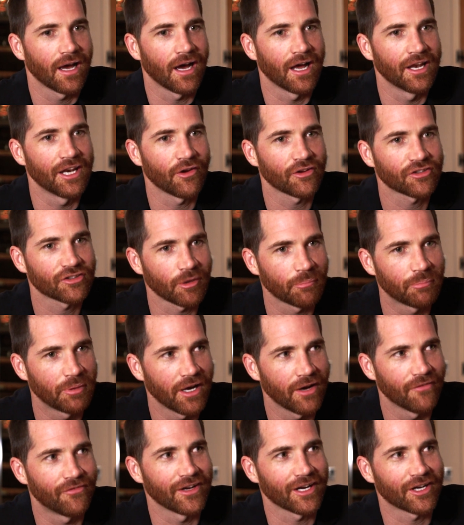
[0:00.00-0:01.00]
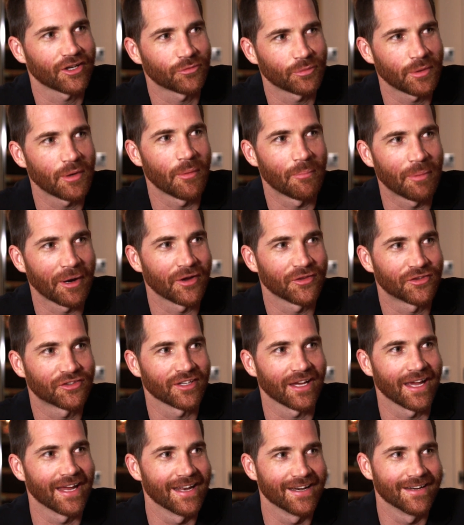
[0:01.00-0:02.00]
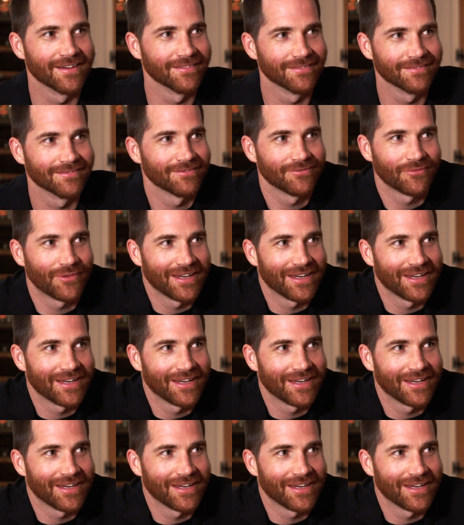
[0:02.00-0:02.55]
I know it's not perfect, because we were both saying,